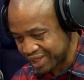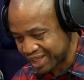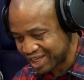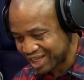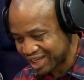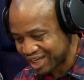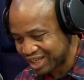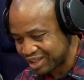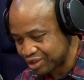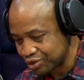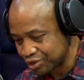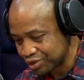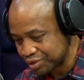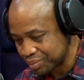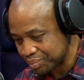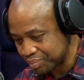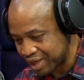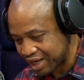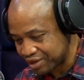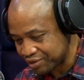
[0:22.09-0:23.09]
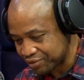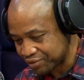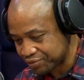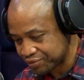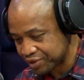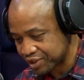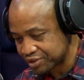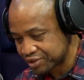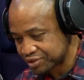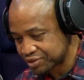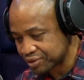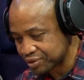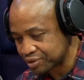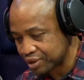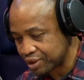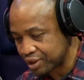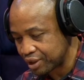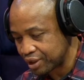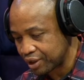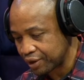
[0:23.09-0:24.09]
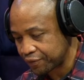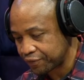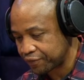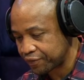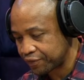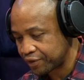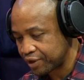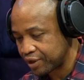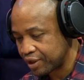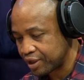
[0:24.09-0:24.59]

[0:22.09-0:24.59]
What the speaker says: cannot manifest on earth